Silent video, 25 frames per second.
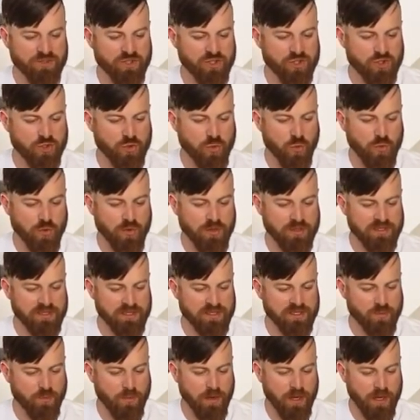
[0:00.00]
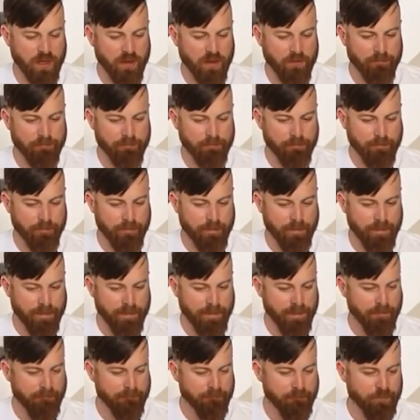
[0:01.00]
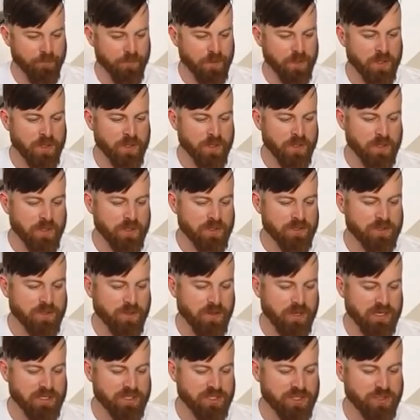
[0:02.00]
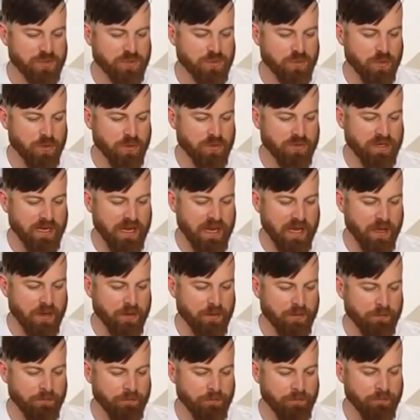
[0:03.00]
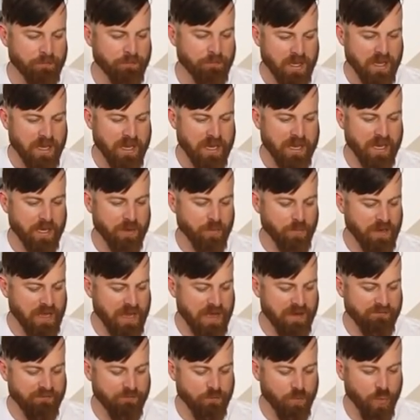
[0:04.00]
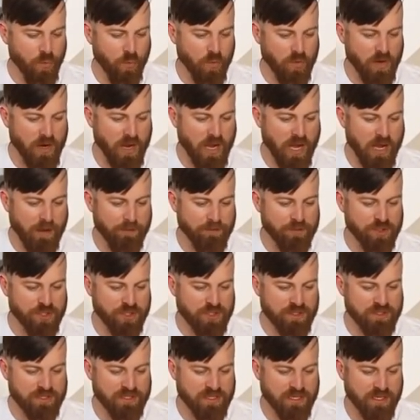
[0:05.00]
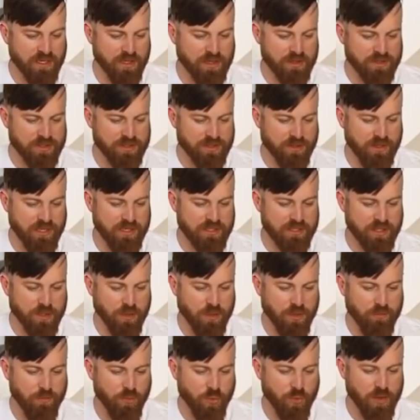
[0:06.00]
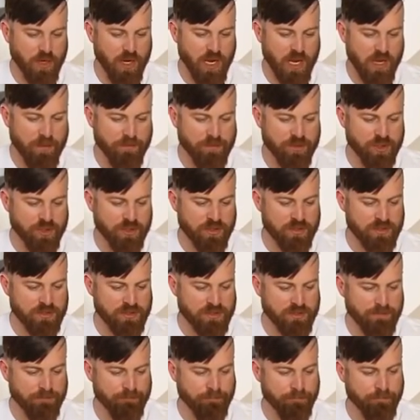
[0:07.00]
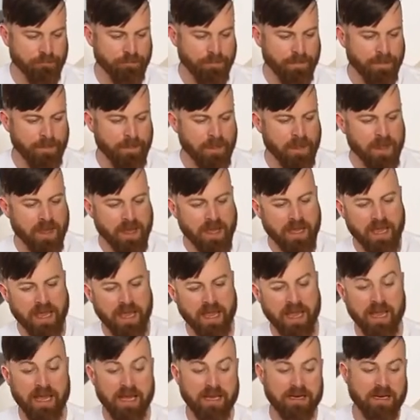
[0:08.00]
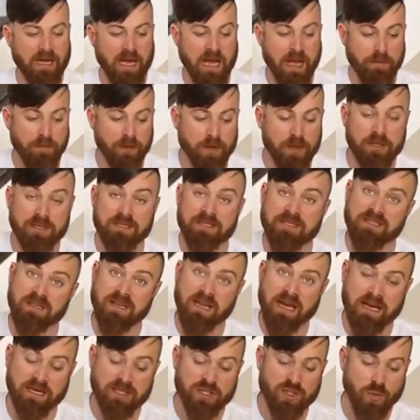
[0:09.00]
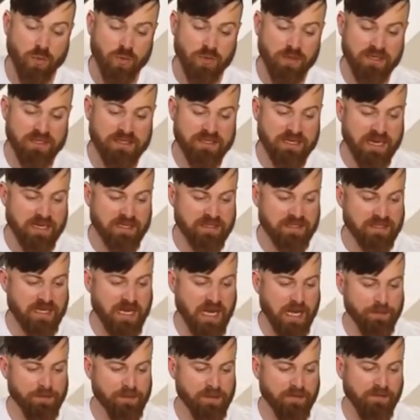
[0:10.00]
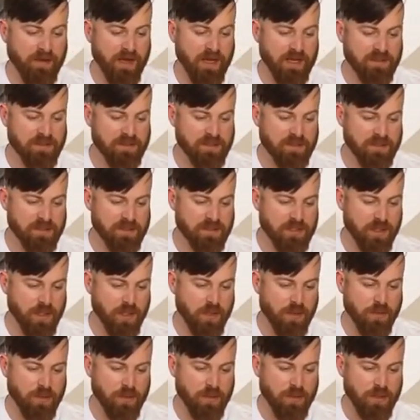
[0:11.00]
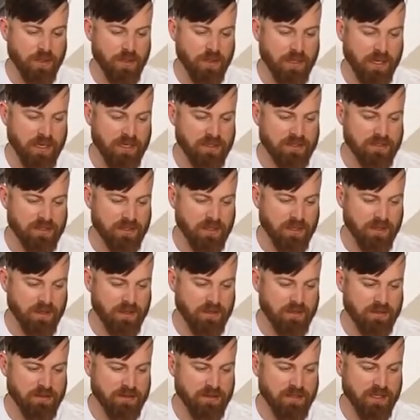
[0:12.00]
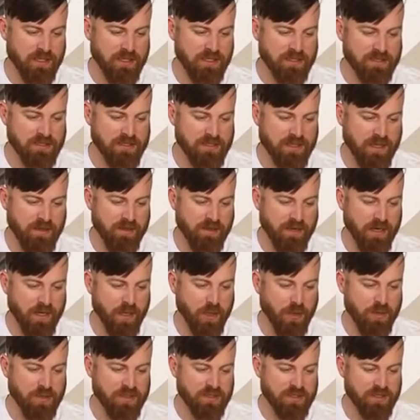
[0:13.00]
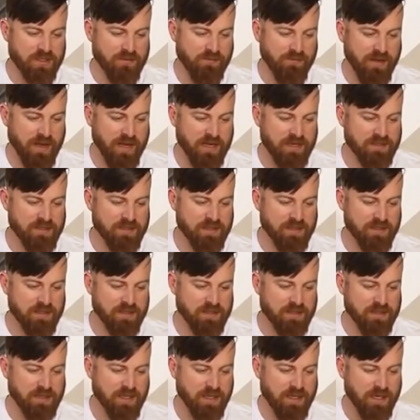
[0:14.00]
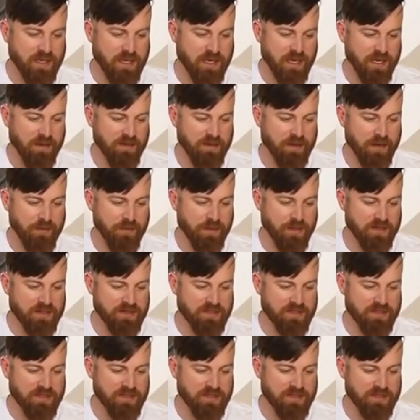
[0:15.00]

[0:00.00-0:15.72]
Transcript: stories as well. So let's scroll down. And we have more options here. So let's go on more options. And I'm gonna select only desktop devices. So I select this, and then I go into devices, and then I'm gonna